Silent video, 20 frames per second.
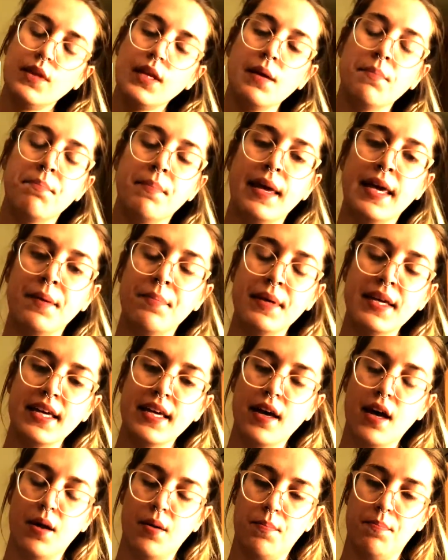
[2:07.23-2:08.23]
Maybe
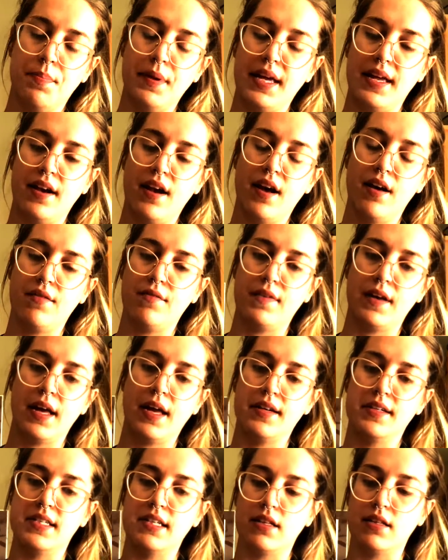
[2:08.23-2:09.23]
a bit of
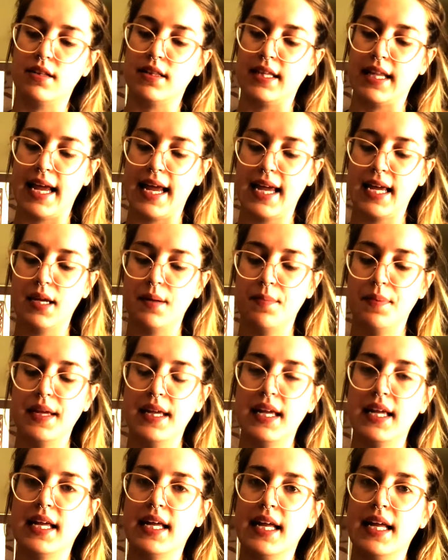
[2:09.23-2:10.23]
a delay
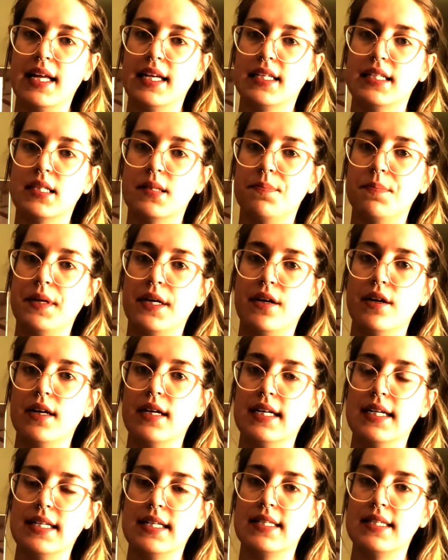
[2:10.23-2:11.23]
being
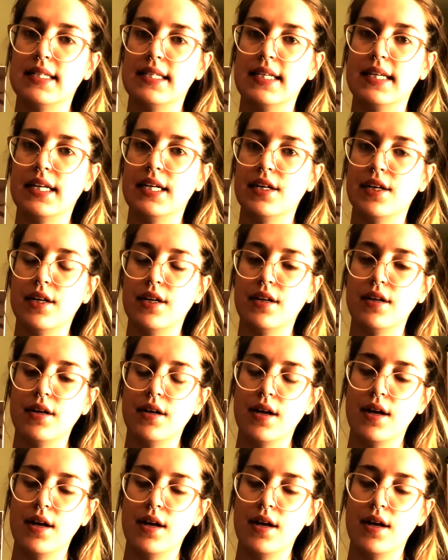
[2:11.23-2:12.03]
experienced here.